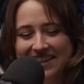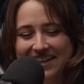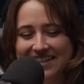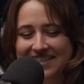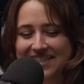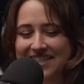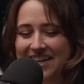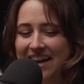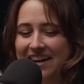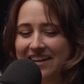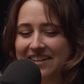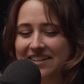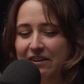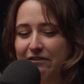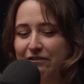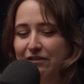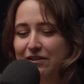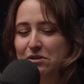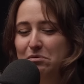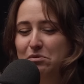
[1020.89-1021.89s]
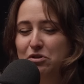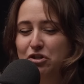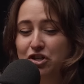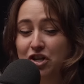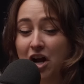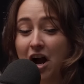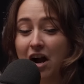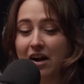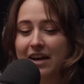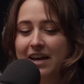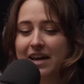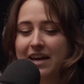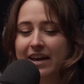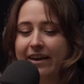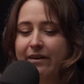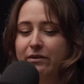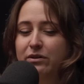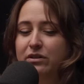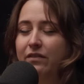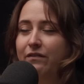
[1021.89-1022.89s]
the aesthetic difference was shocking,
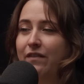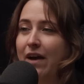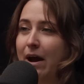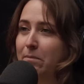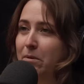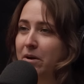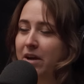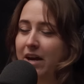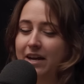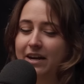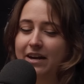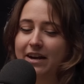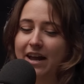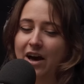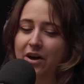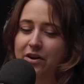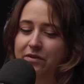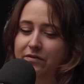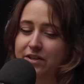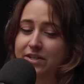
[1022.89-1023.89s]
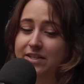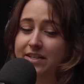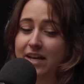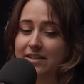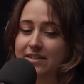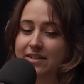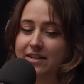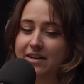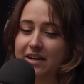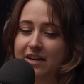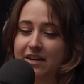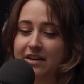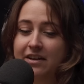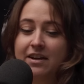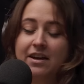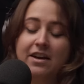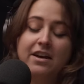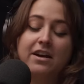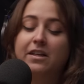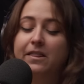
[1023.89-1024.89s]
it was fabricated out of necessity.
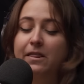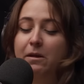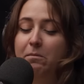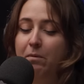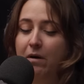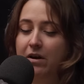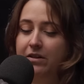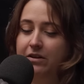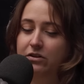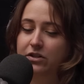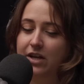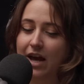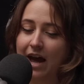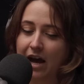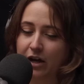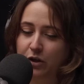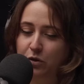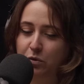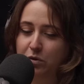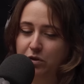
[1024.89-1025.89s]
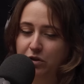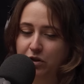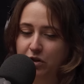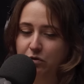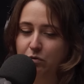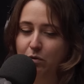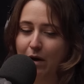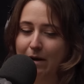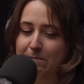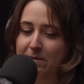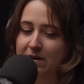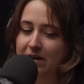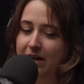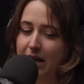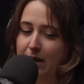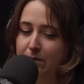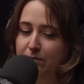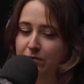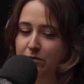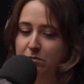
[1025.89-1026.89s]
The brothers' actual new weapon
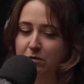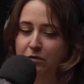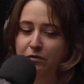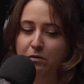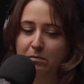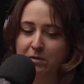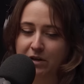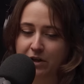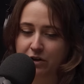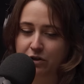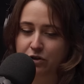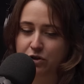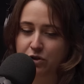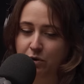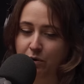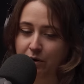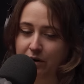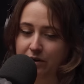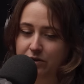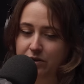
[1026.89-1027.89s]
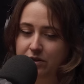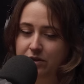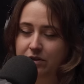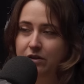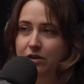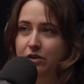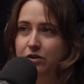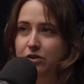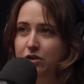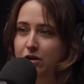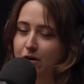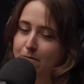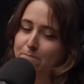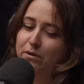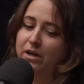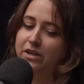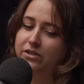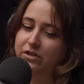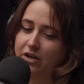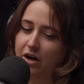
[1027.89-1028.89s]
came from a familiar source, the
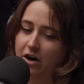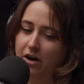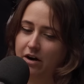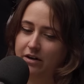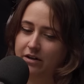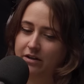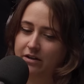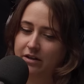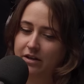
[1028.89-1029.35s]
surplus yard.